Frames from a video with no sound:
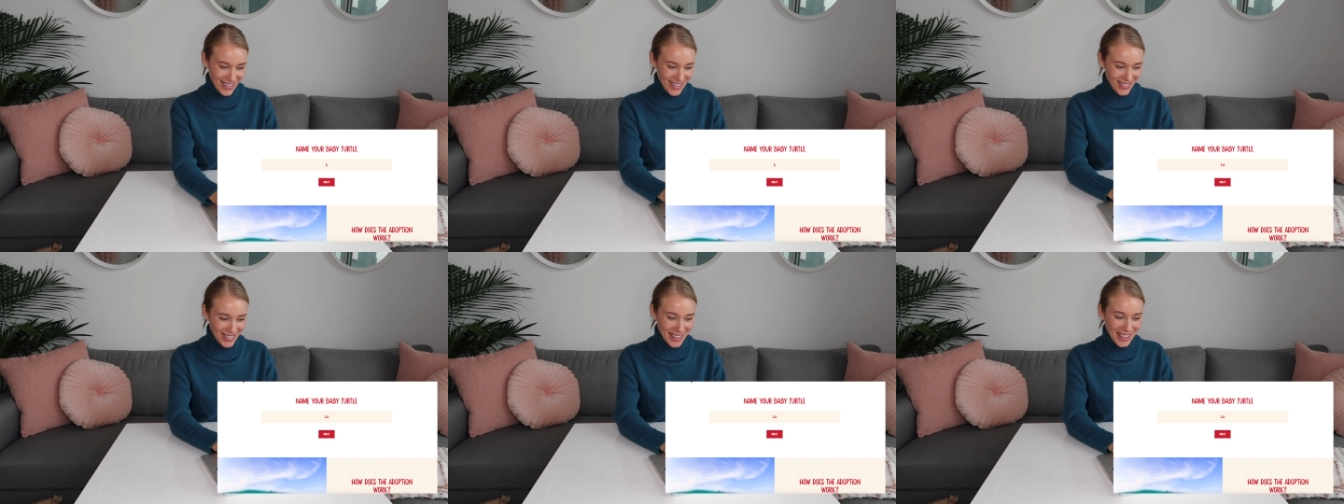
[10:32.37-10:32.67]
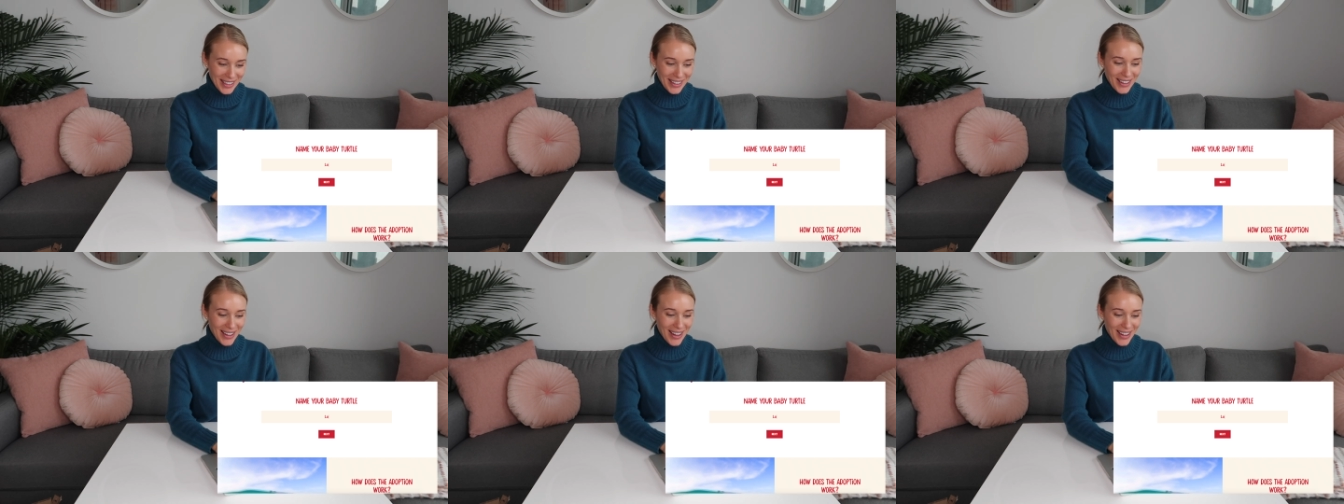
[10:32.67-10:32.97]
We're
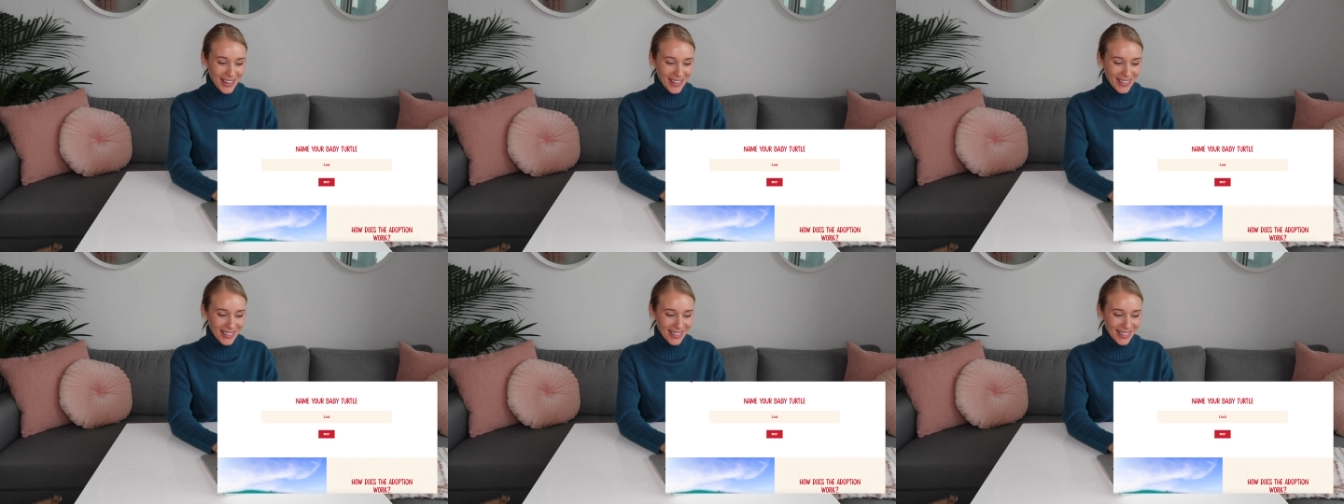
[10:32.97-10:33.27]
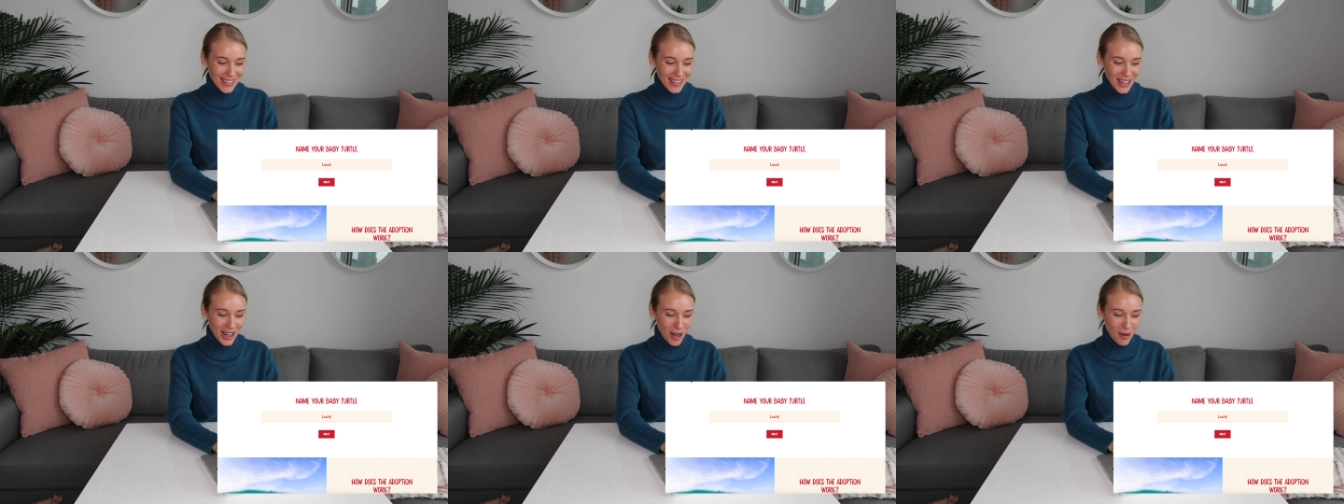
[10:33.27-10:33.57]
gonna
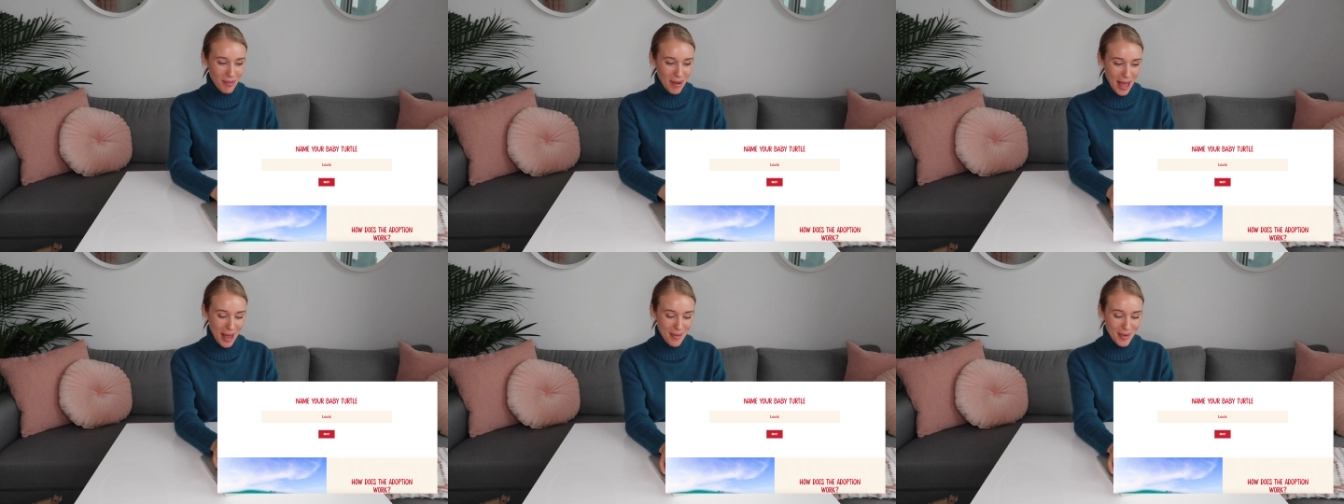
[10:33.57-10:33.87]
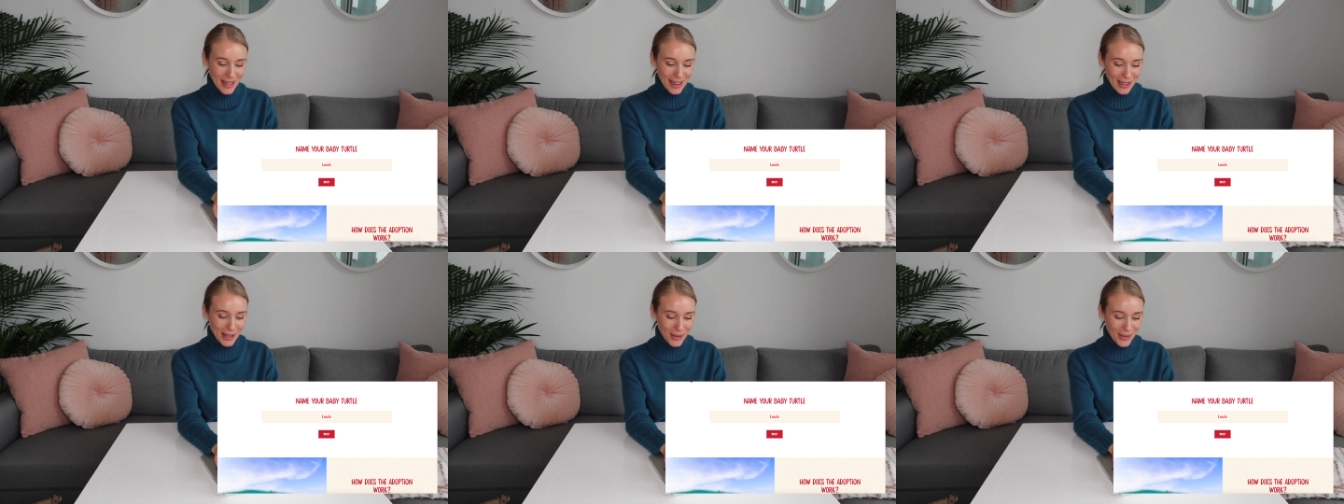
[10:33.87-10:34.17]
call our
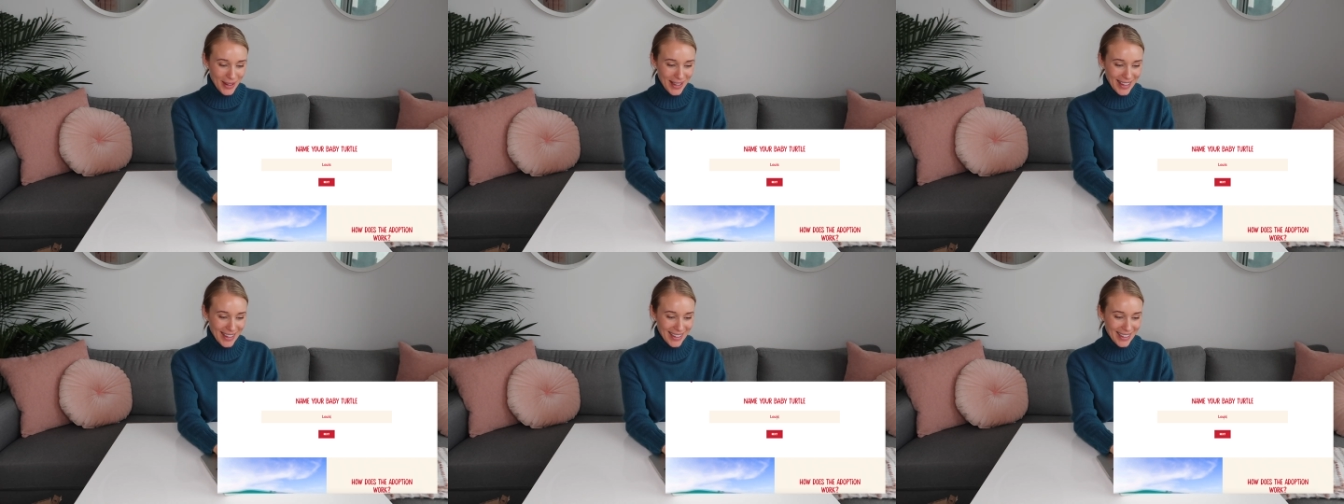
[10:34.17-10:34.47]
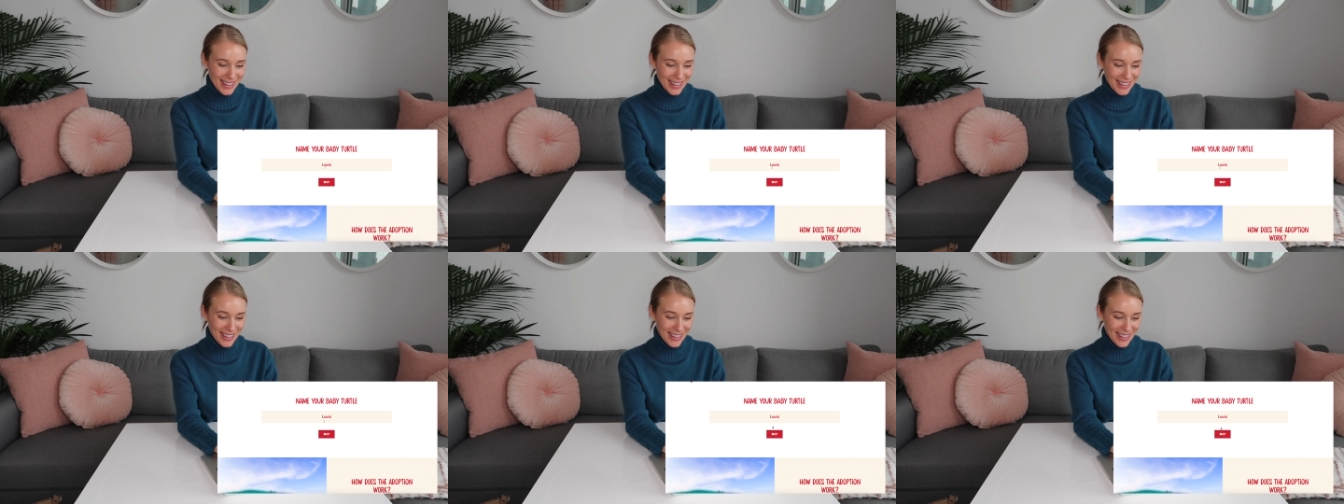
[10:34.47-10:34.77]
baby
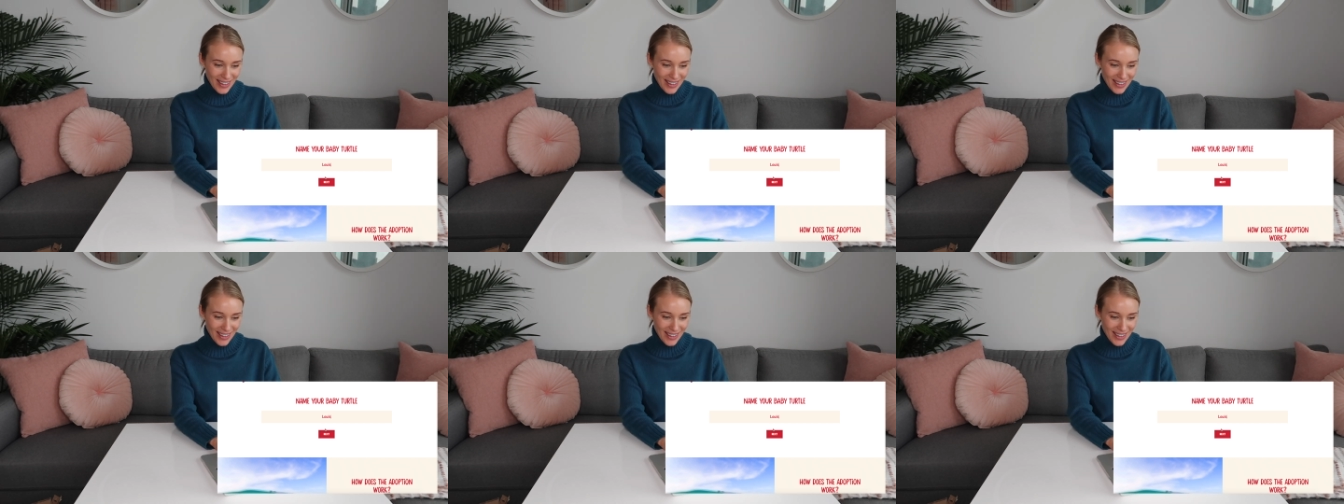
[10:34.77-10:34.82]
Louie.